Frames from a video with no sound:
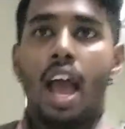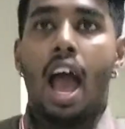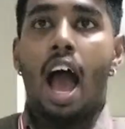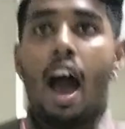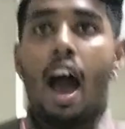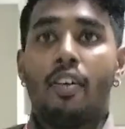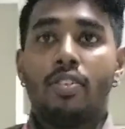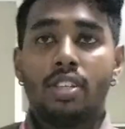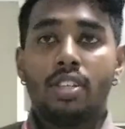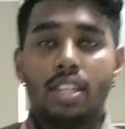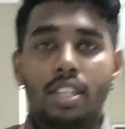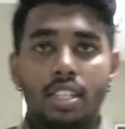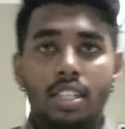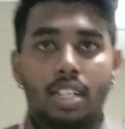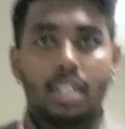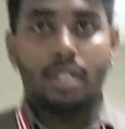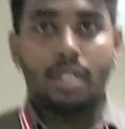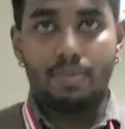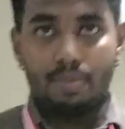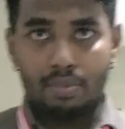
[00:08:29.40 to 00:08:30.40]
After
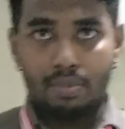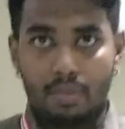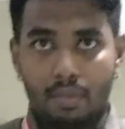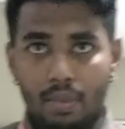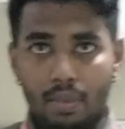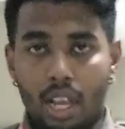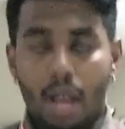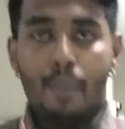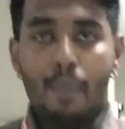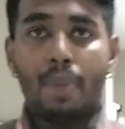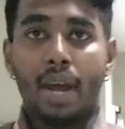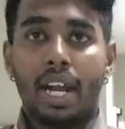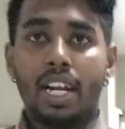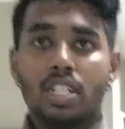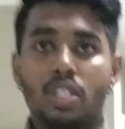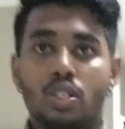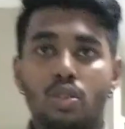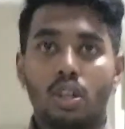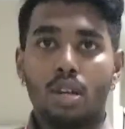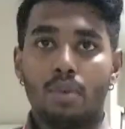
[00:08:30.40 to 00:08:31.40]
the
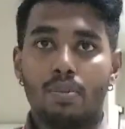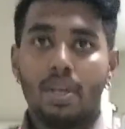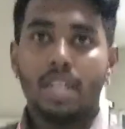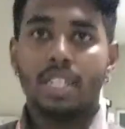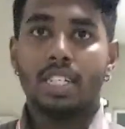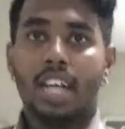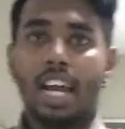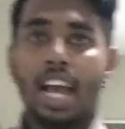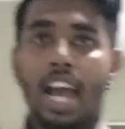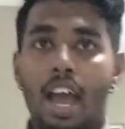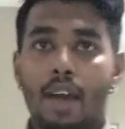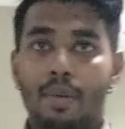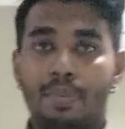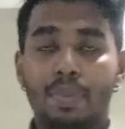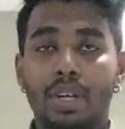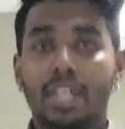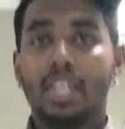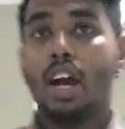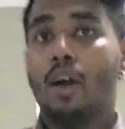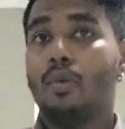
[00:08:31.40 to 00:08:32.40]
Peninsular Malaysia have
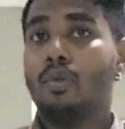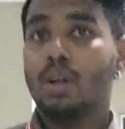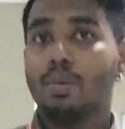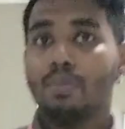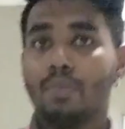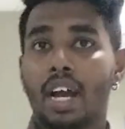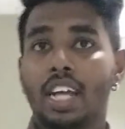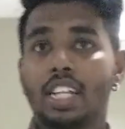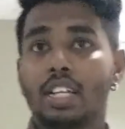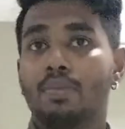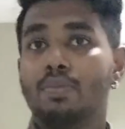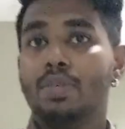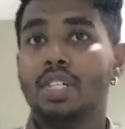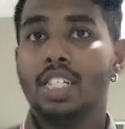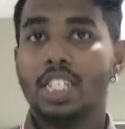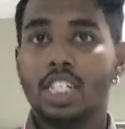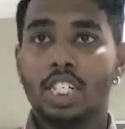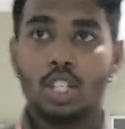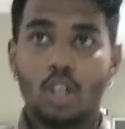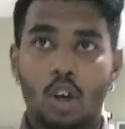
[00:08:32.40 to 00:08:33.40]
been governed by the
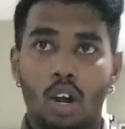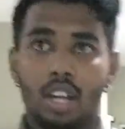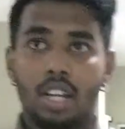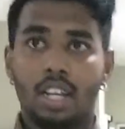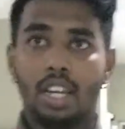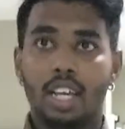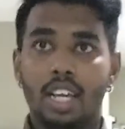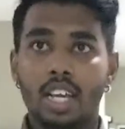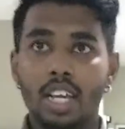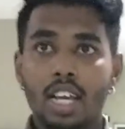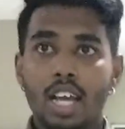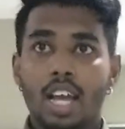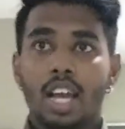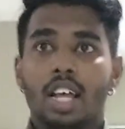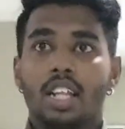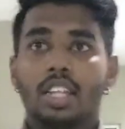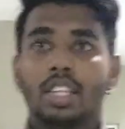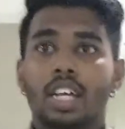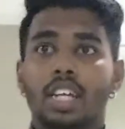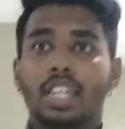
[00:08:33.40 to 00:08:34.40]
British colony,
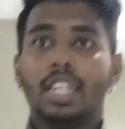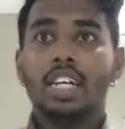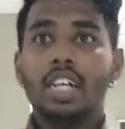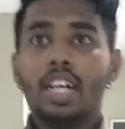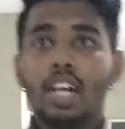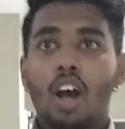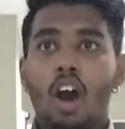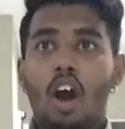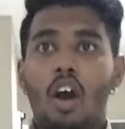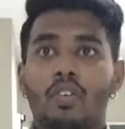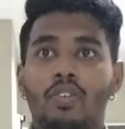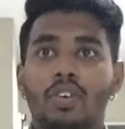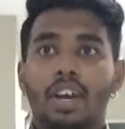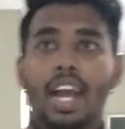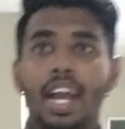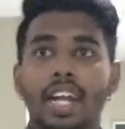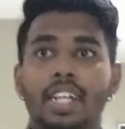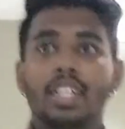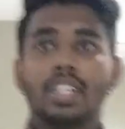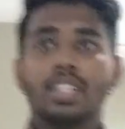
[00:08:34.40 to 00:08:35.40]
the year of
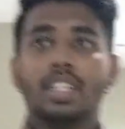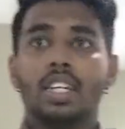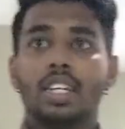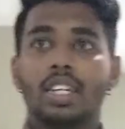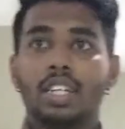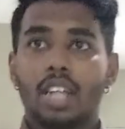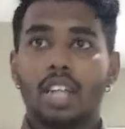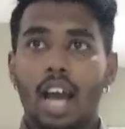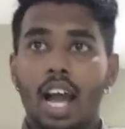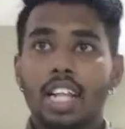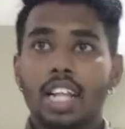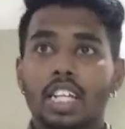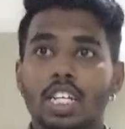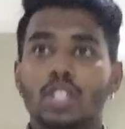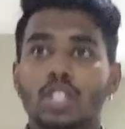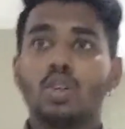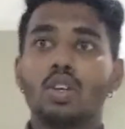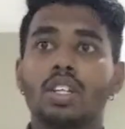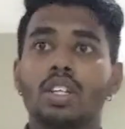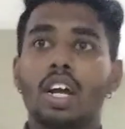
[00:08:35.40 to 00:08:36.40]
1839, the
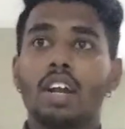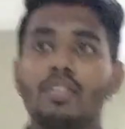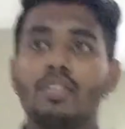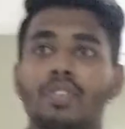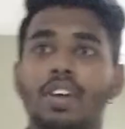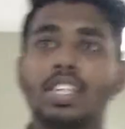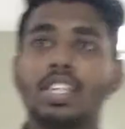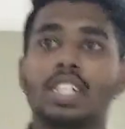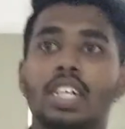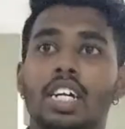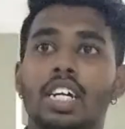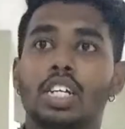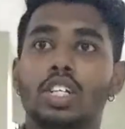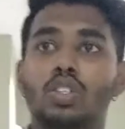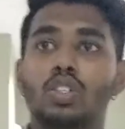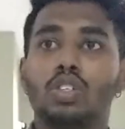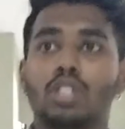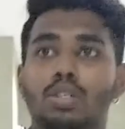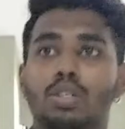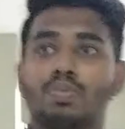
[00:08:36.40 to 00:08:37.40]
Sultan faced a
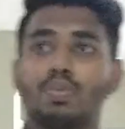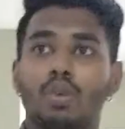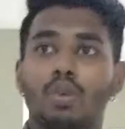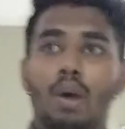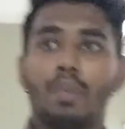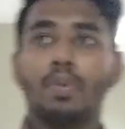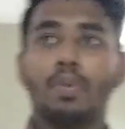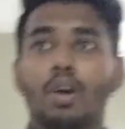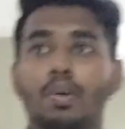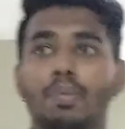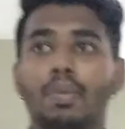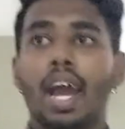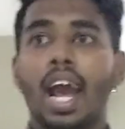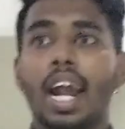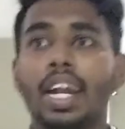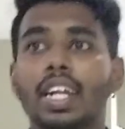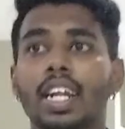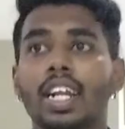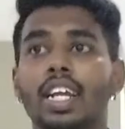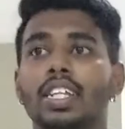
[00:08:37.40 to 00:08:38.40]
huge problem
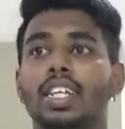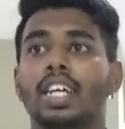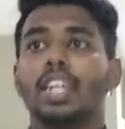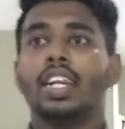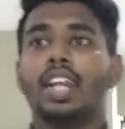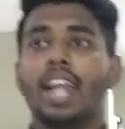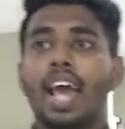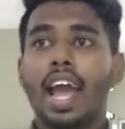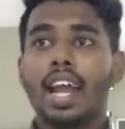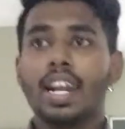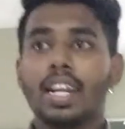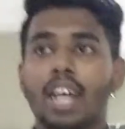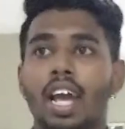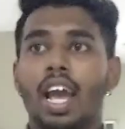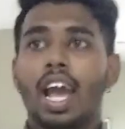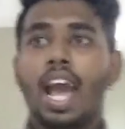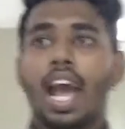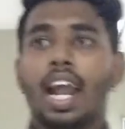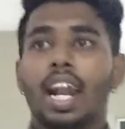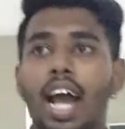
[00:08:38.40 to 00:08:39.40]
handling the land
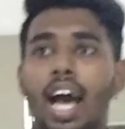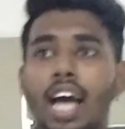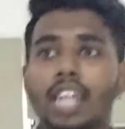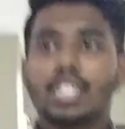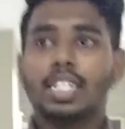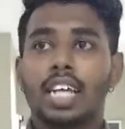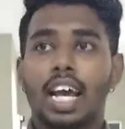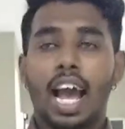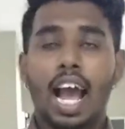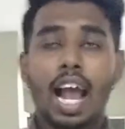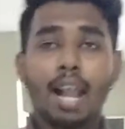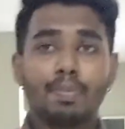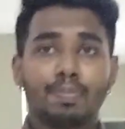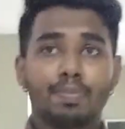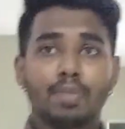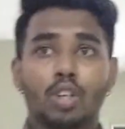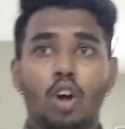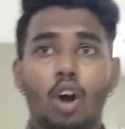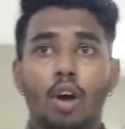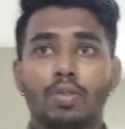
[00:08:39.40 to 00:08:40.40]
and asked the help
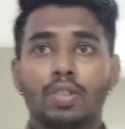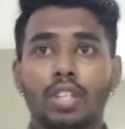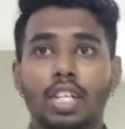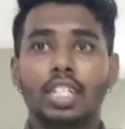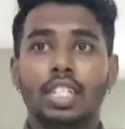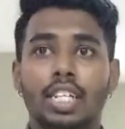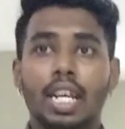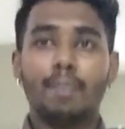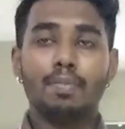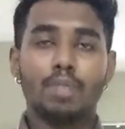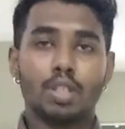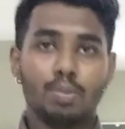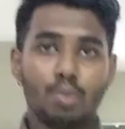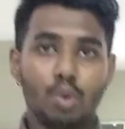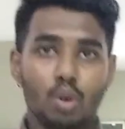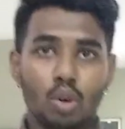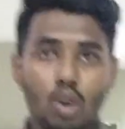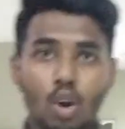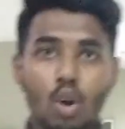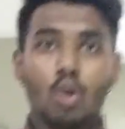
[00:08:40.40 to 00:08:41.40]
of the James
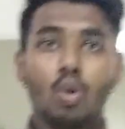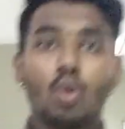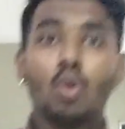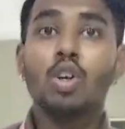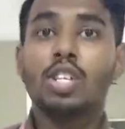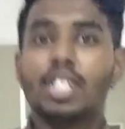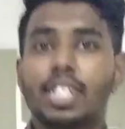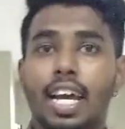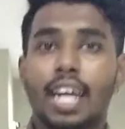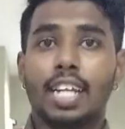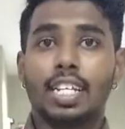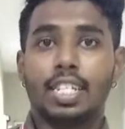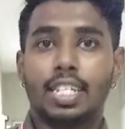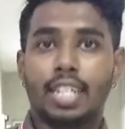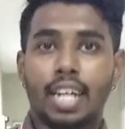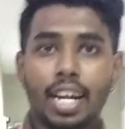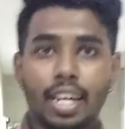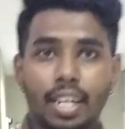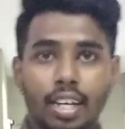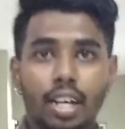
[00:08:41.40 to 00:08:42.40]
Brooke, who is a
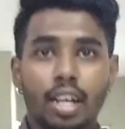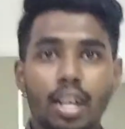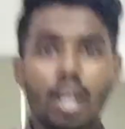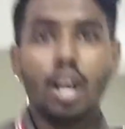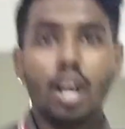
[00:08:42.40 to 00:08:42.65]
trader,